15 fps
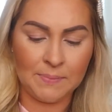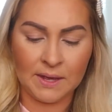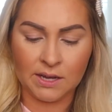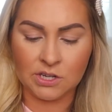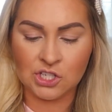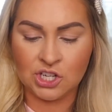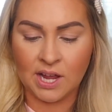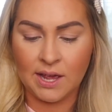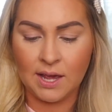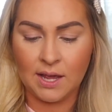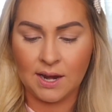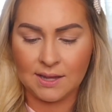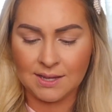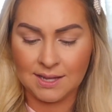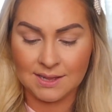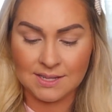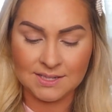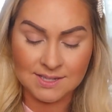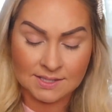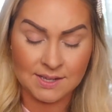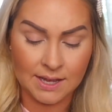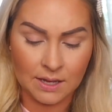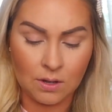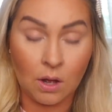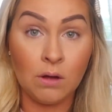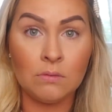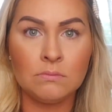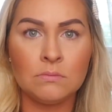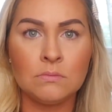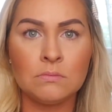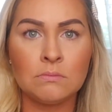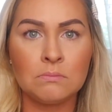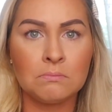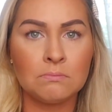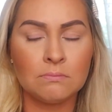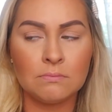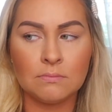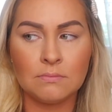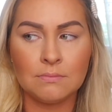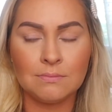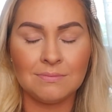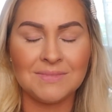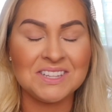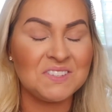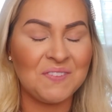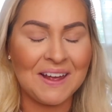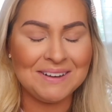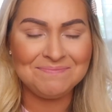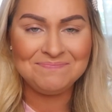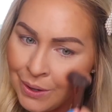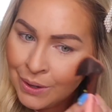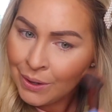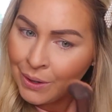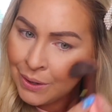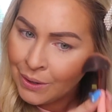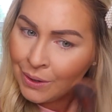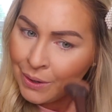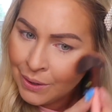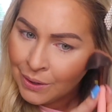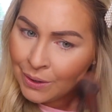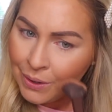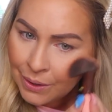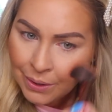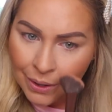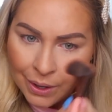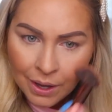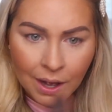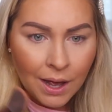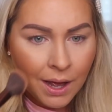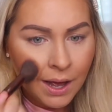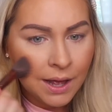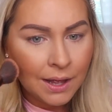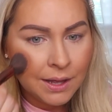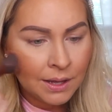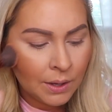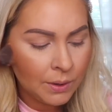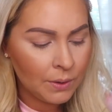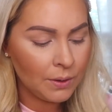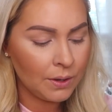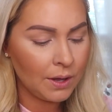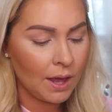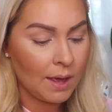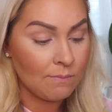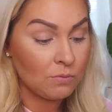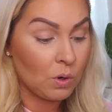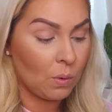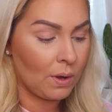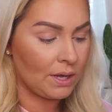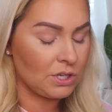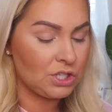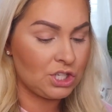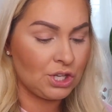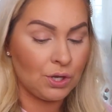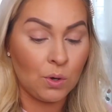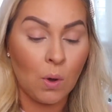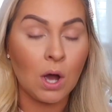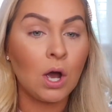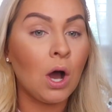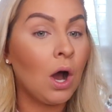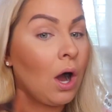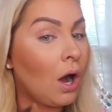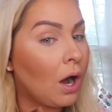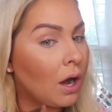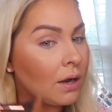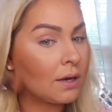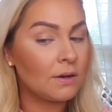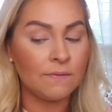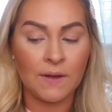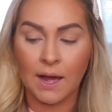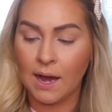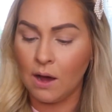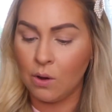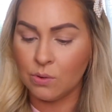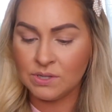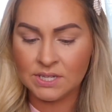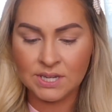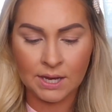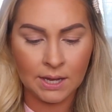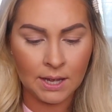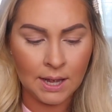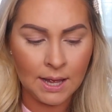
pink shade. I think this is like, it's fun. I am going to carve out